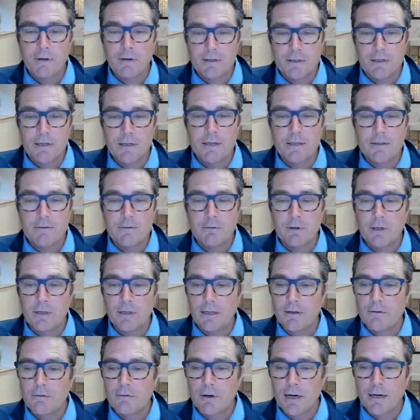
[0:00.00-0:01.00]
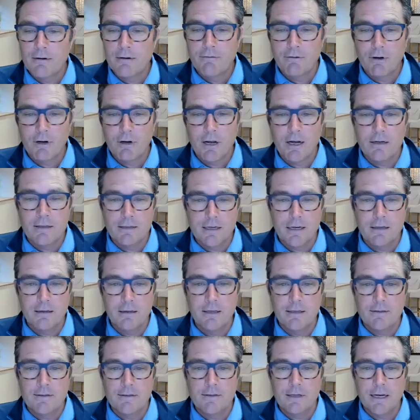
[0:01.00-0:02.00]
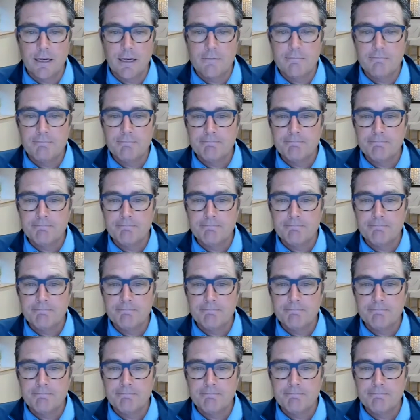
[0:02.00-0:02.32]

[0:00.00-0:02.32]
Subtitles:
because it is really great for contact lens side.